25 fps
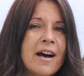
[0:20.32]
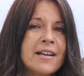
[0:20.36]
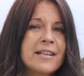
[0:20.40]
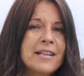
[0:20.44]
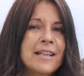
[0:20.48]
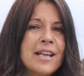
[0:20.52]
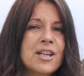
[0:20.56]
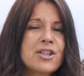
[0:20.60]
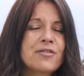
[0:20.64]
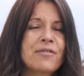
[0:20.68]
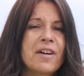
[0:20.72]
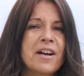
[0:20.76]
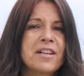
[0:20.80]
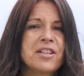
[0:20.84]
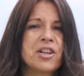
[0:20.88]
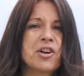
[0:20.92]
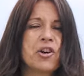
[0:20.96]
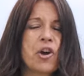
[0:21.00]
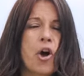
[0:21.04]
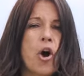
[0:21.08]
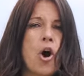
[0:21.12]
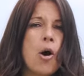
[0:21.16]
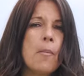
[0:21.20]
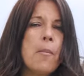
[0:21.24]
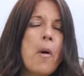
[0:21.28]
At
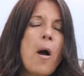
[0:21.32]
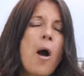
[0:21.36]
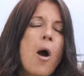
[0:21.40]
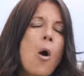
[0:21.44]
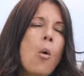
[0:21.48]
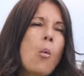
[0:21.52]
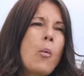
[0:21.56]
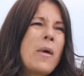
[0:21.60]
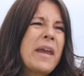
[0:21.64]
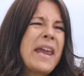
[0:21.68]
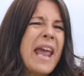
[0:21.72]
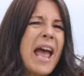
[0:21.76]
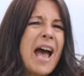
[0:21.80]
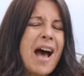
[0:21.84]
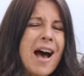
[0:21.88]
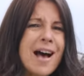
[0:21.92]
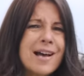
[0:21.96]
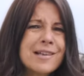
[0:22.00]
electrifying.com, we get